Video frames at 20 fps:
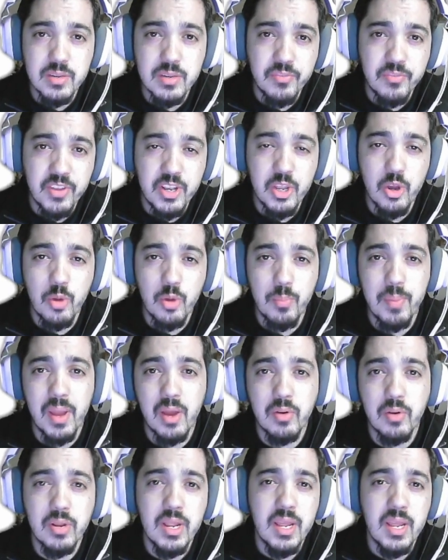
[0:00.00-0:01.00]
video
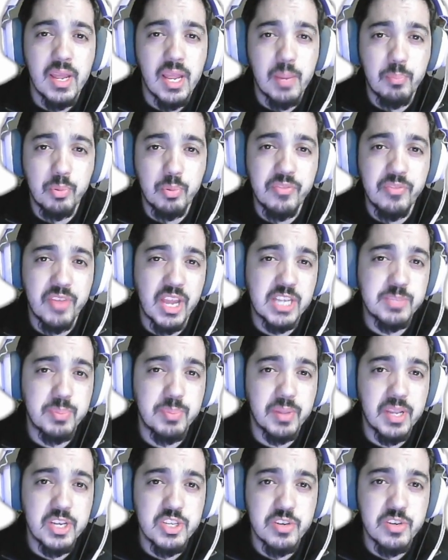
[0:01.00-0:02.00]
about a brief
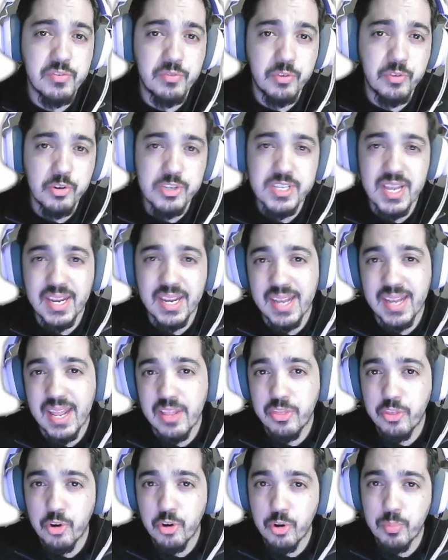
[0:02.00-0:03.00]
explanation of first, second, and
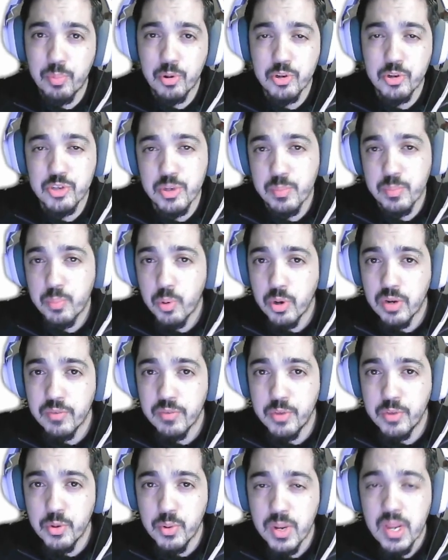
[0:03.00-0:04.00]
third person point of
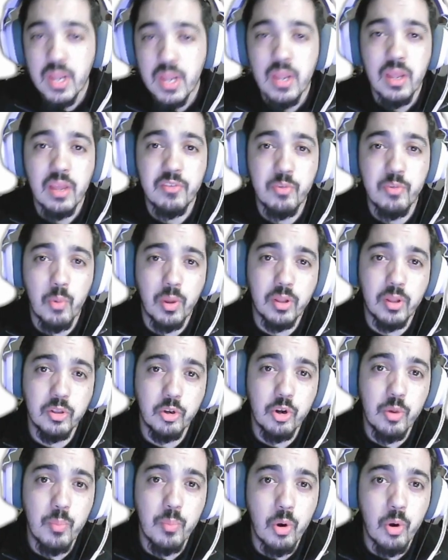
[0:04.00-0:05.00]
view. If you want to
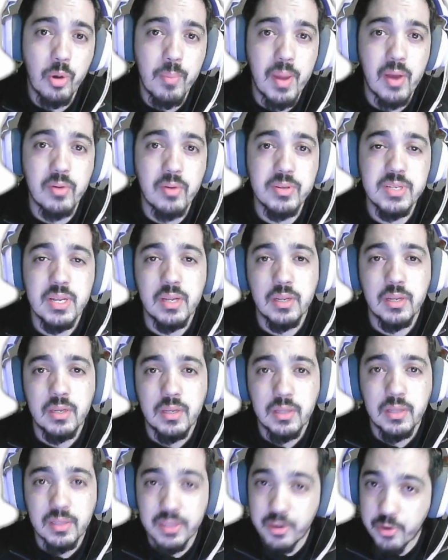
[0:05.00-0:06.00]
learn more about
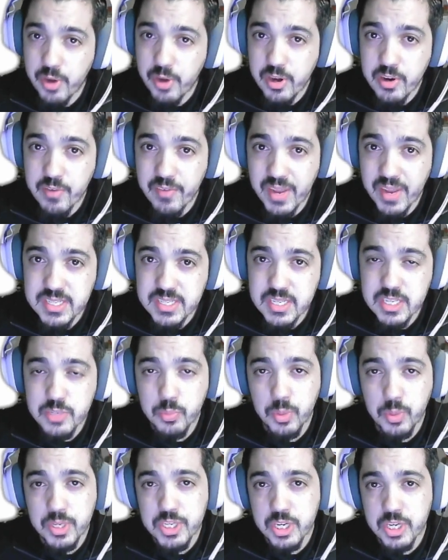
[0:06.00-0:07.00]
literary devices,
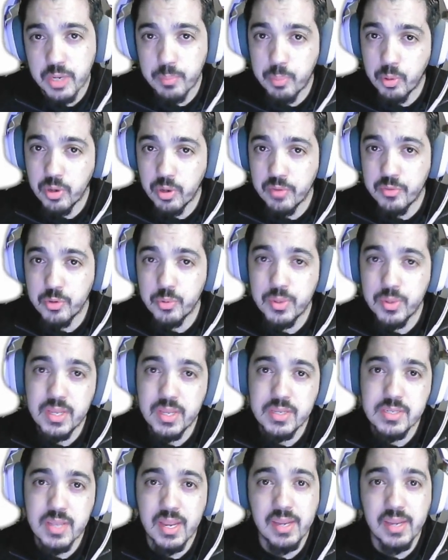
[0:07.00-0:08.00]
which a point of view
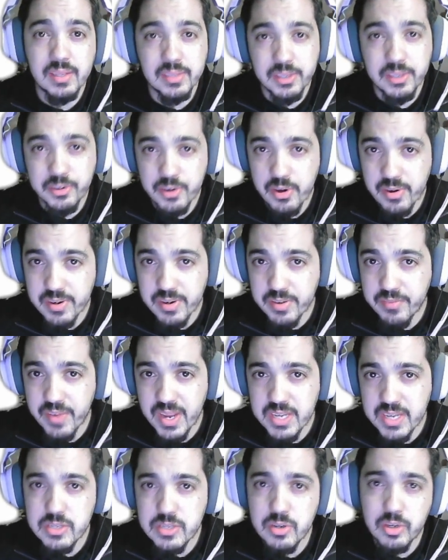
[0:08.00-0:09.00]
is a literary
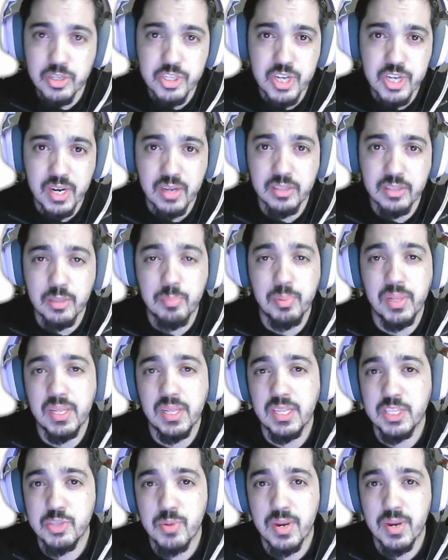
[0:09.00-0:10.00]
device, you can check out the
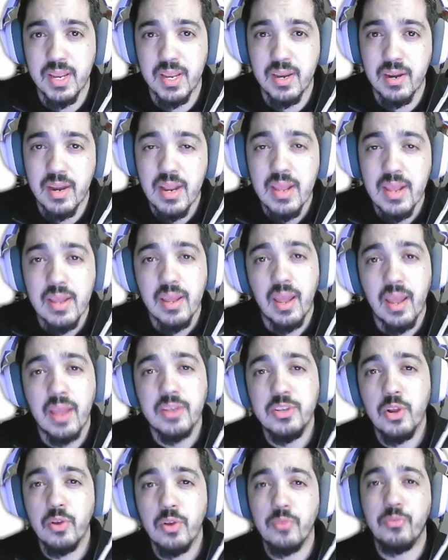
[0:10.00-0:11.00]
playlist right here. And
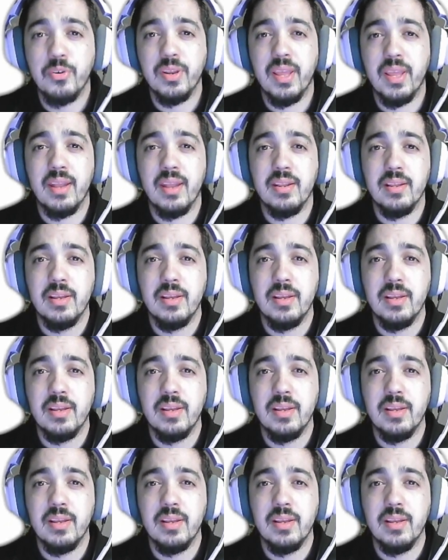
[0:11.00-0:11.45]
don't forget